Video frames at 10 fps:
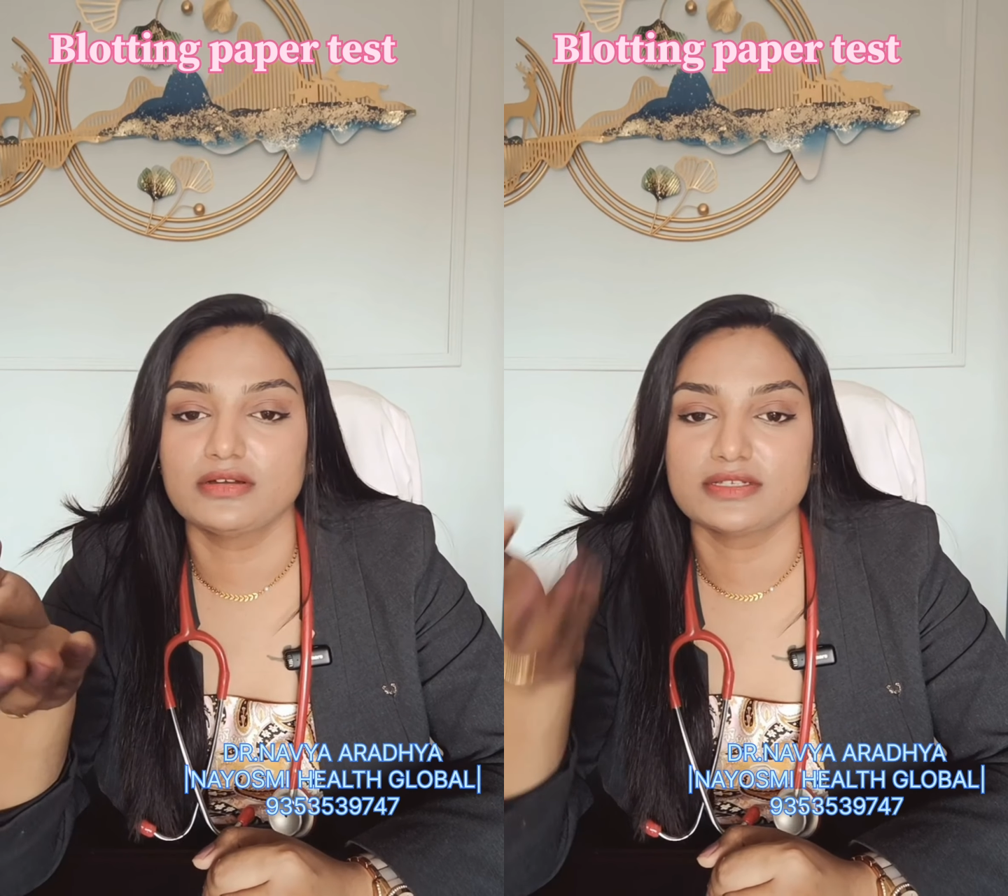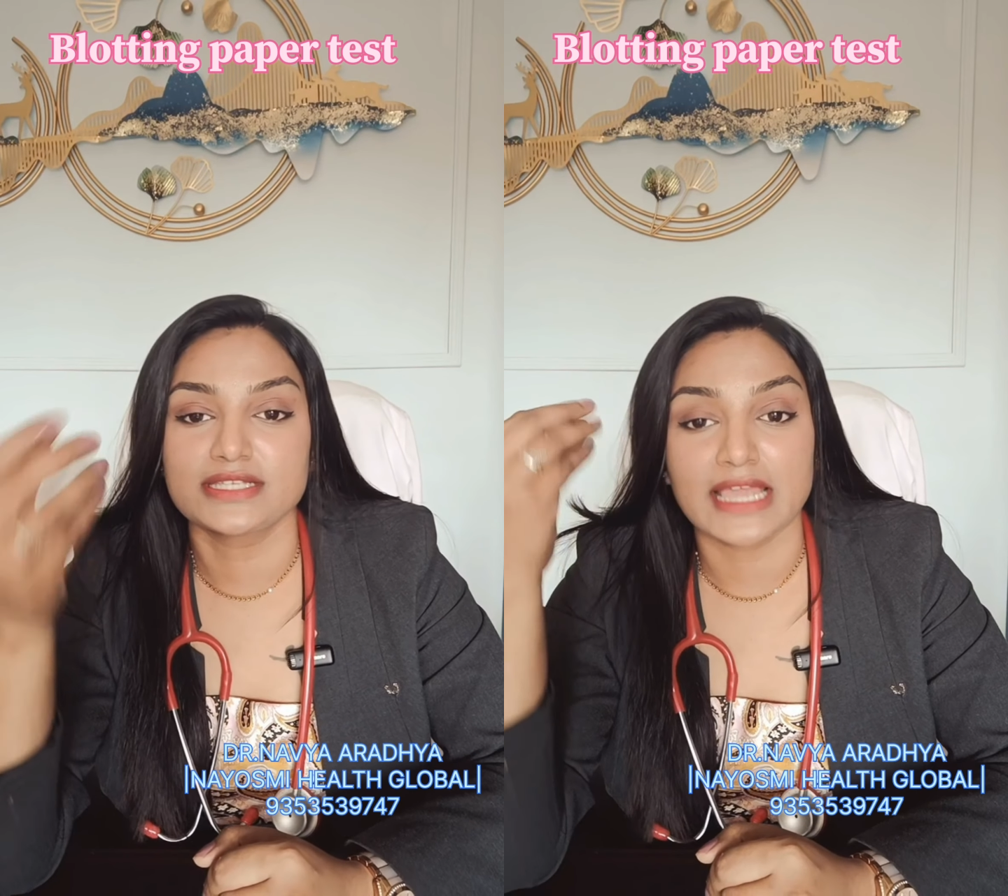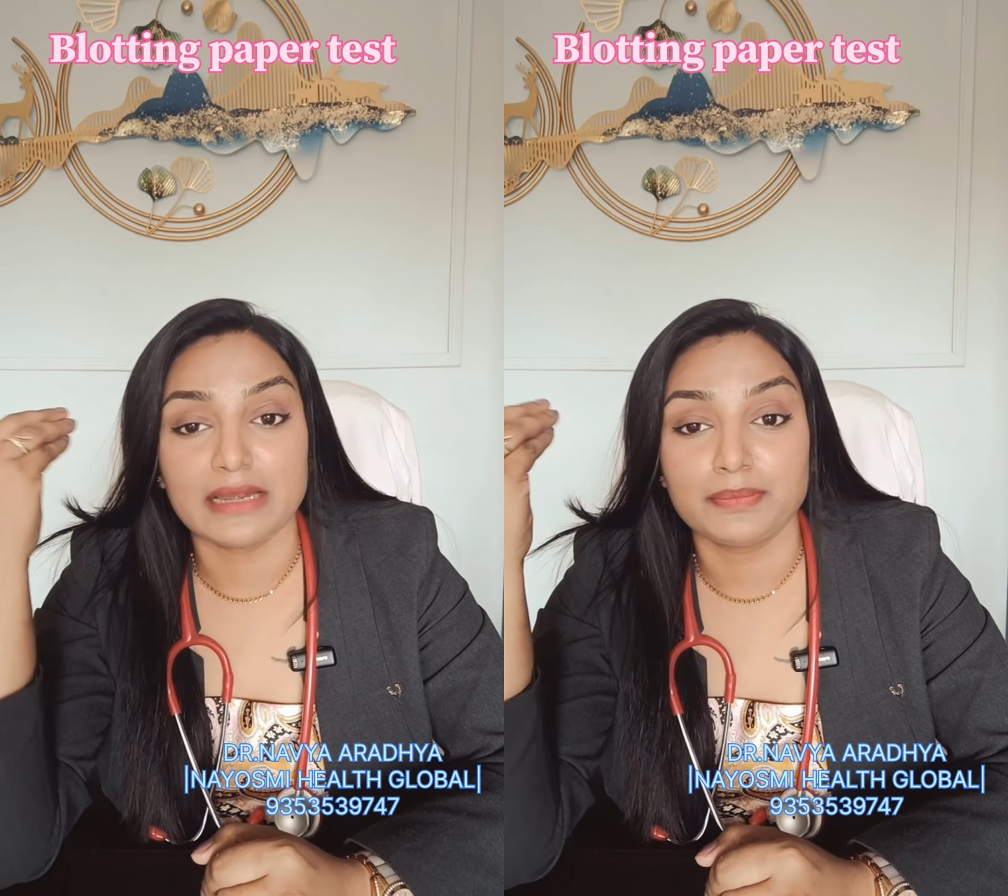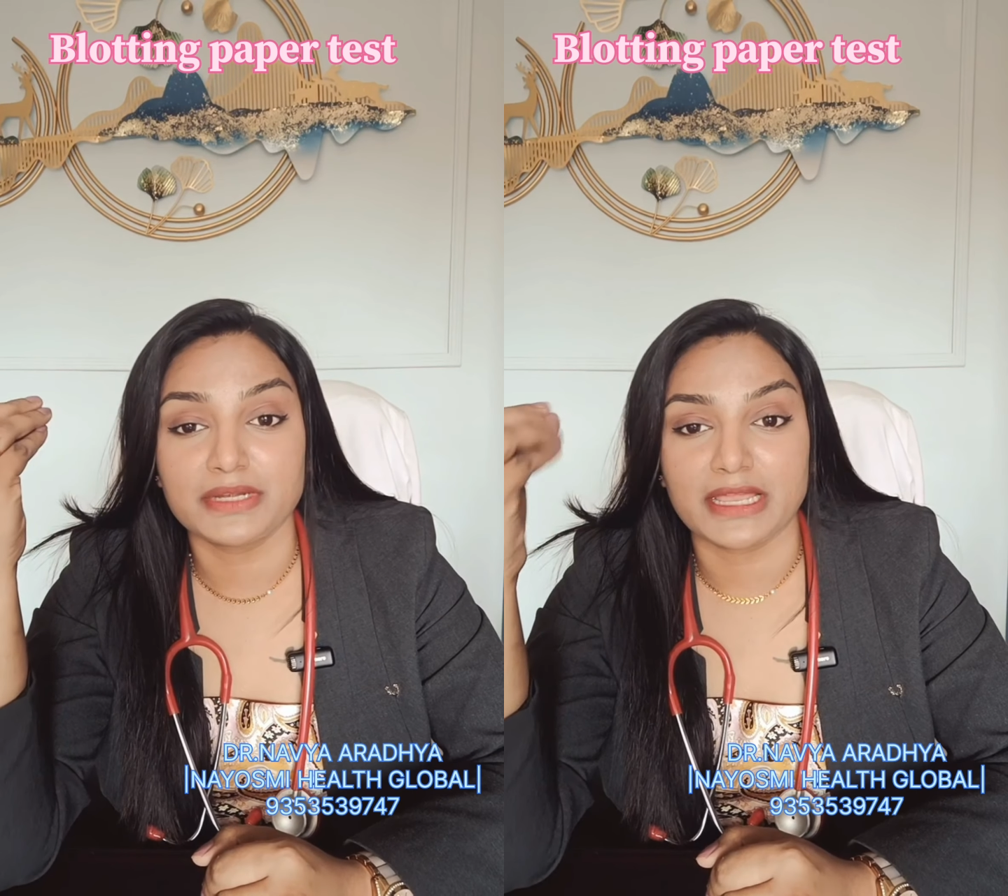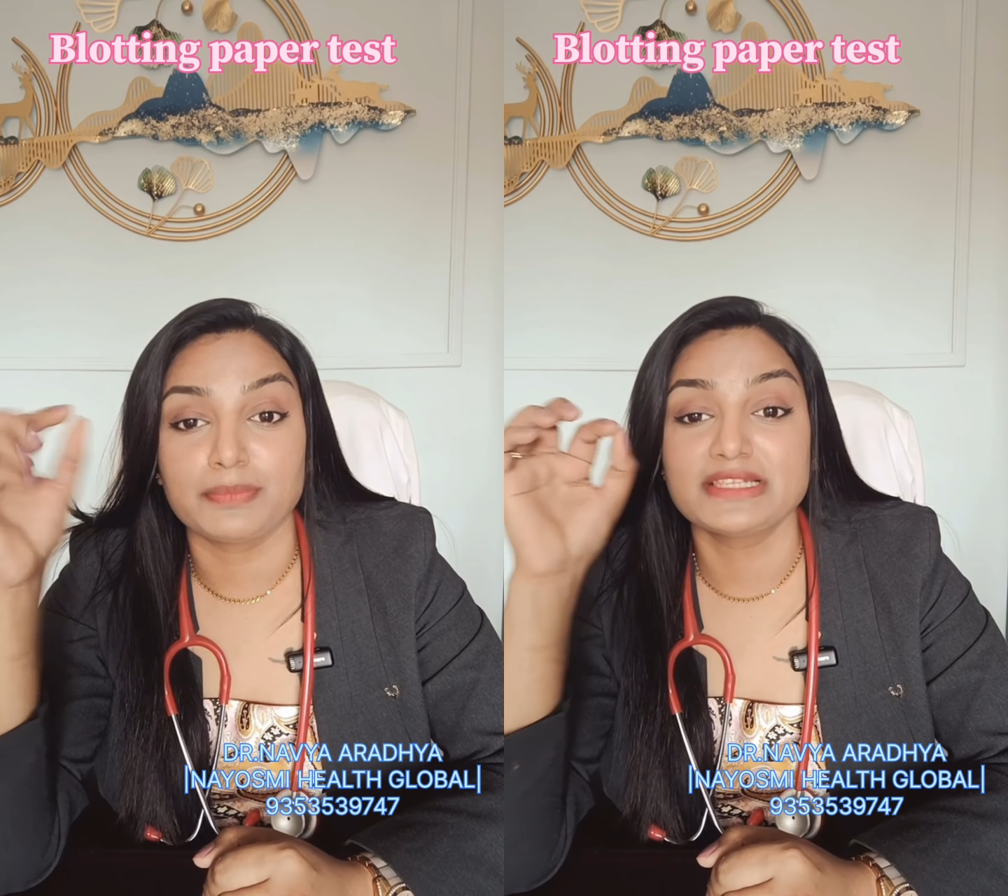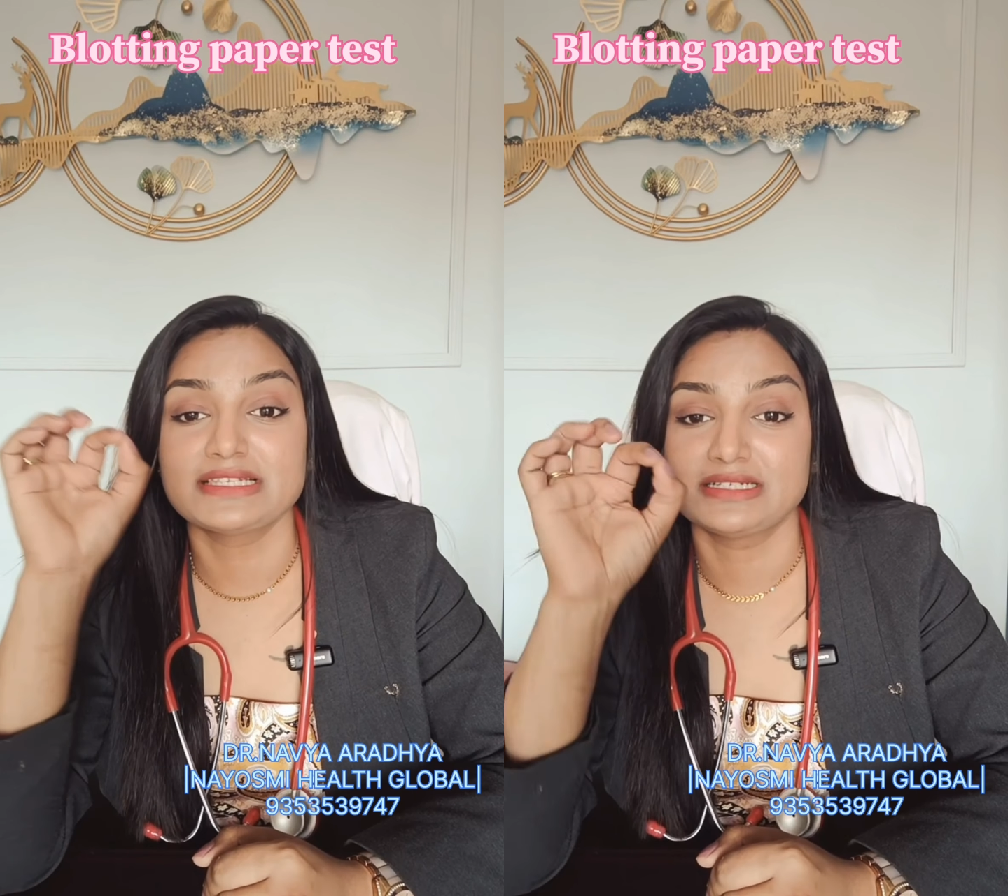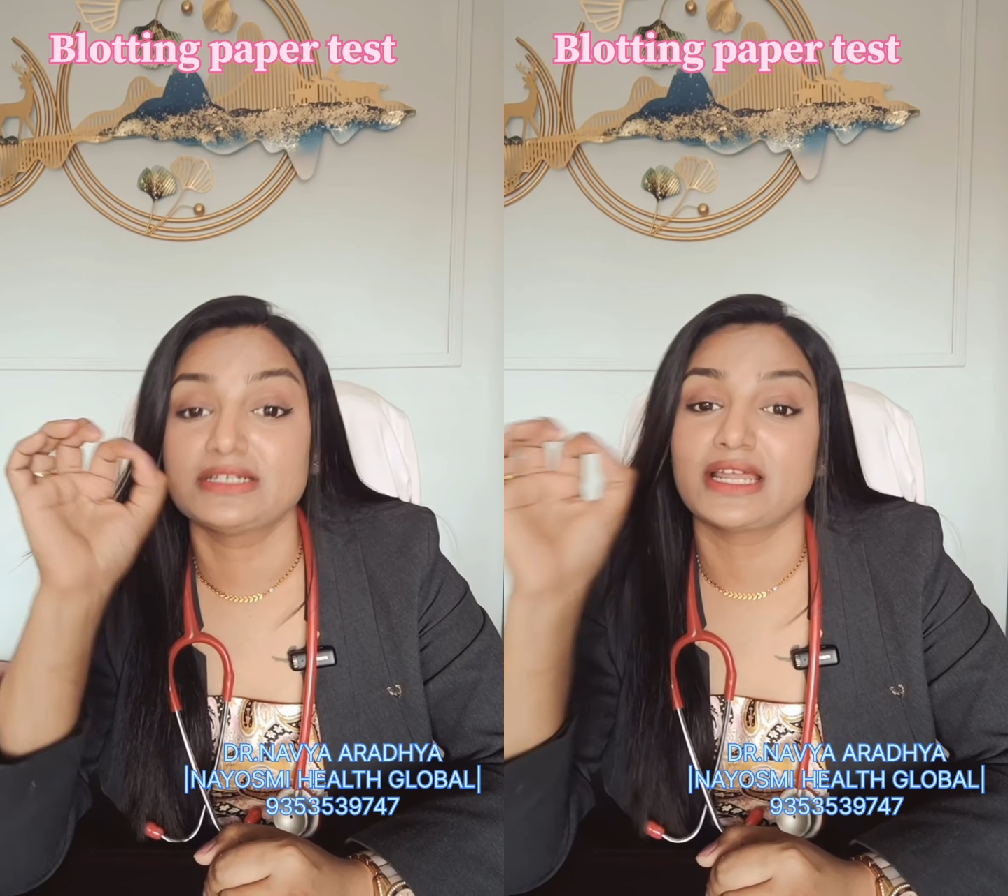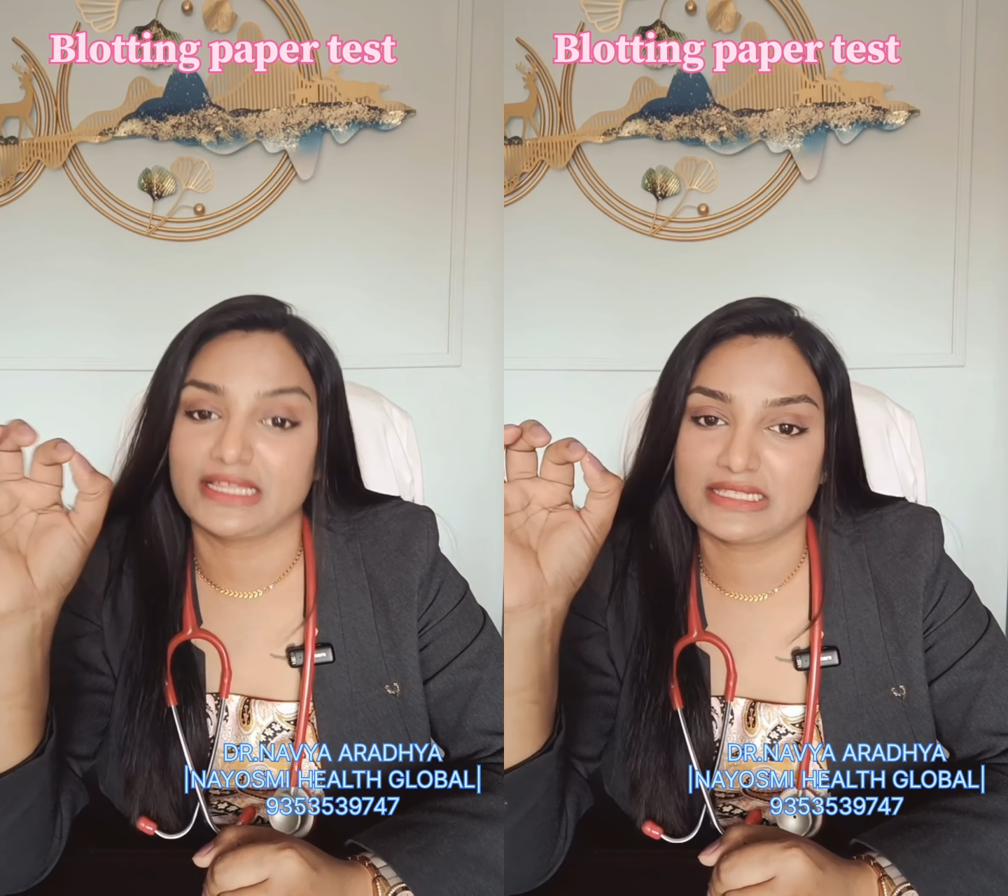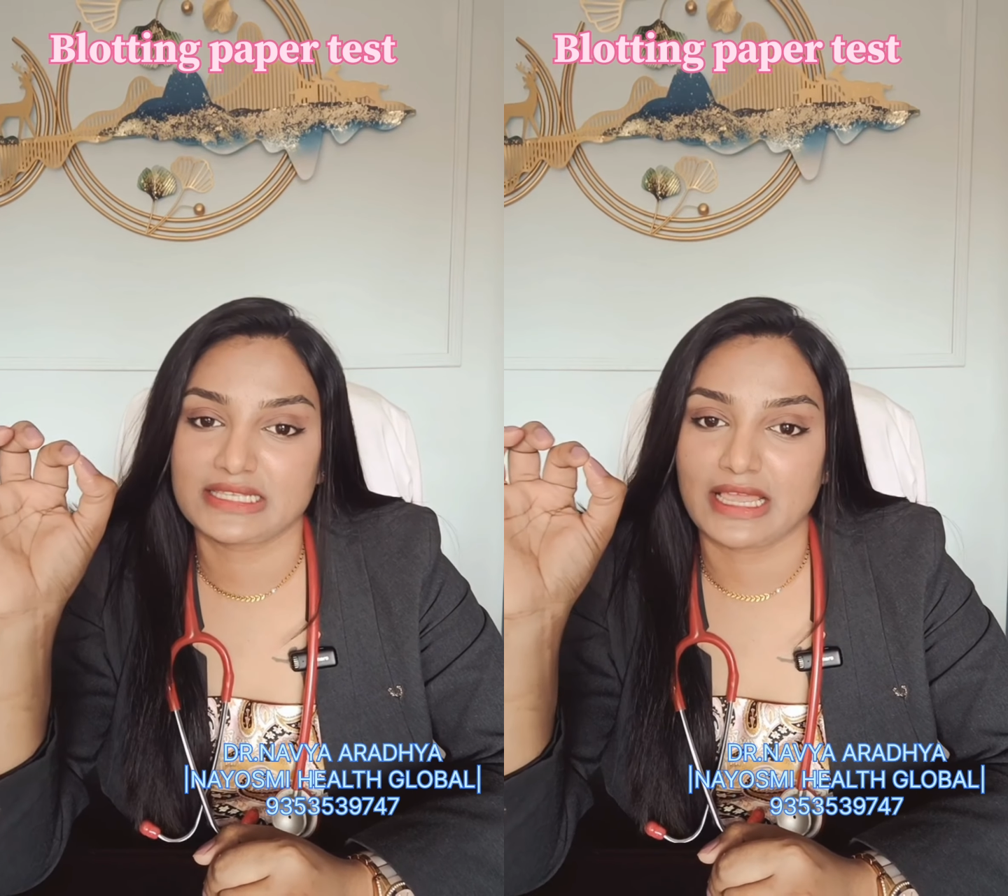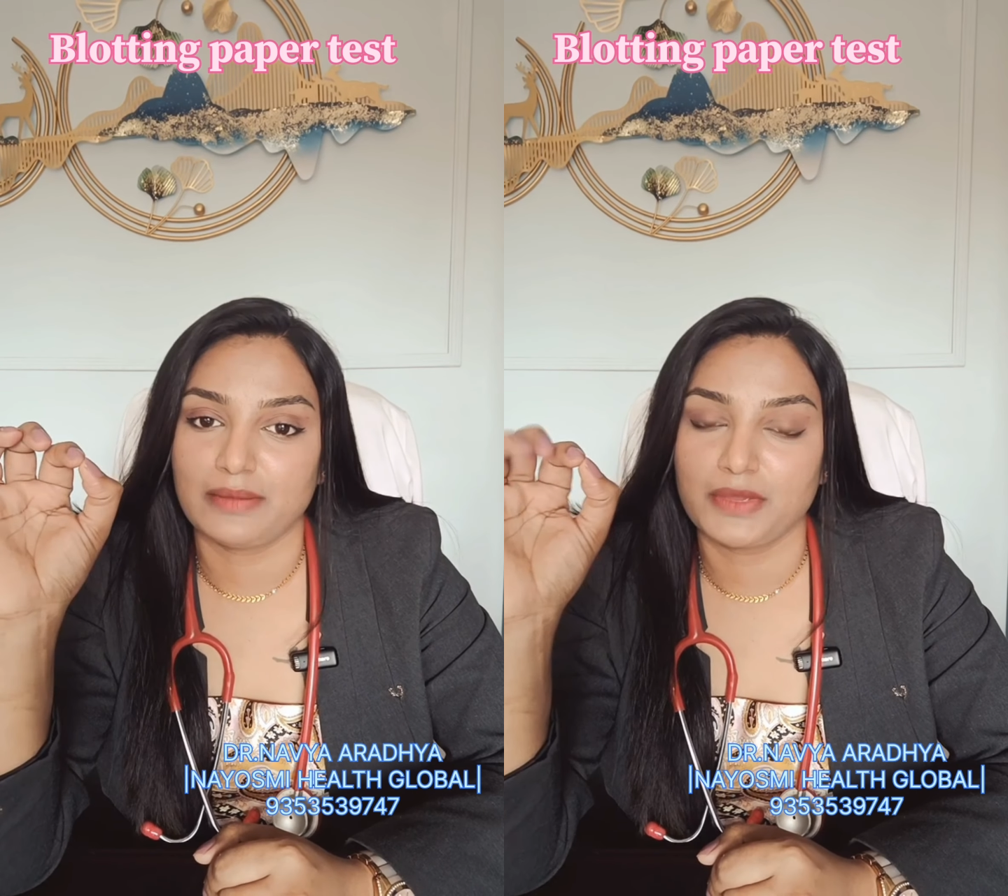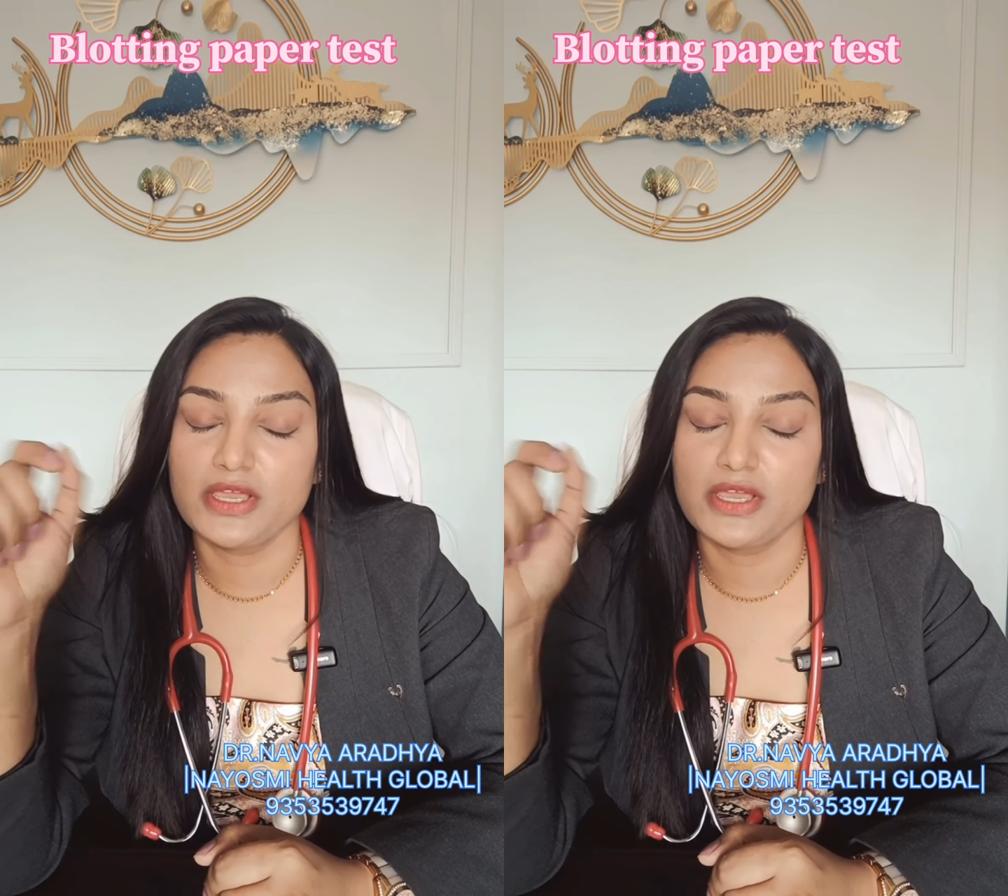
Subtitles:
scalp type is dry scalp.